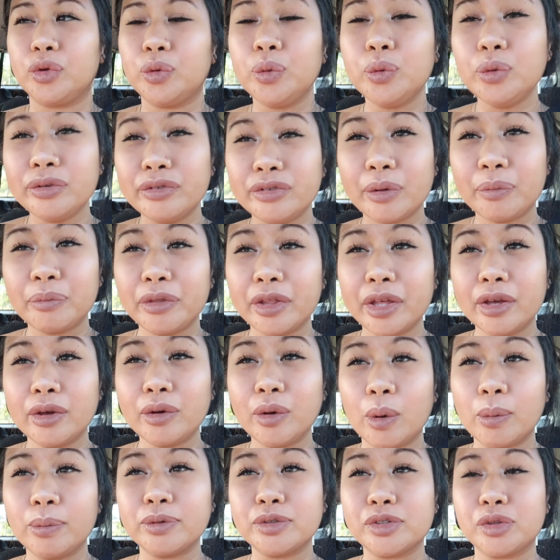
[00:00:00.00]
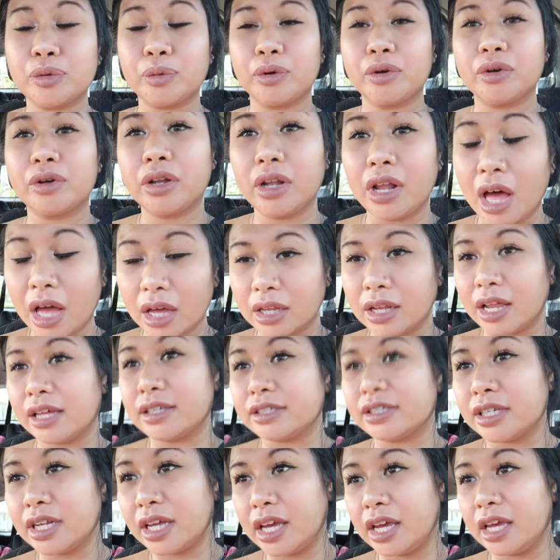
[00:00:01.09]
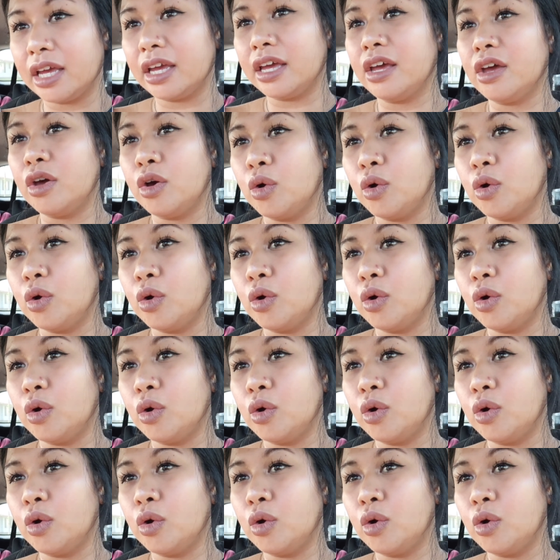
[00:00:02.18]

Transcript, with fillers: two something, almost three o'clock last night.